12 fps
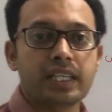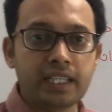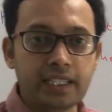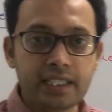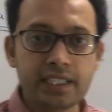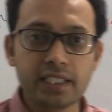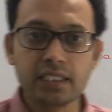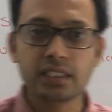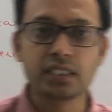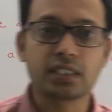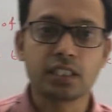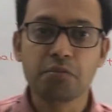Indian
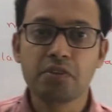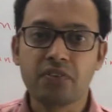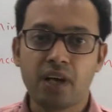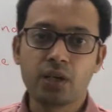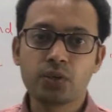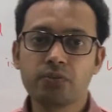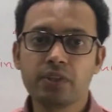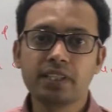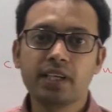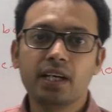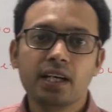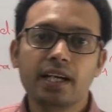system of
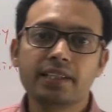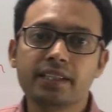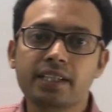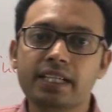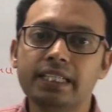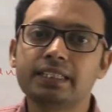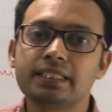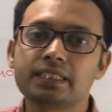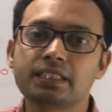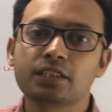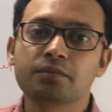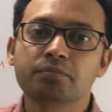Ayurveda and the Greek
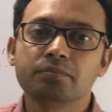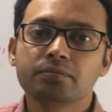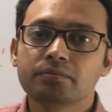system.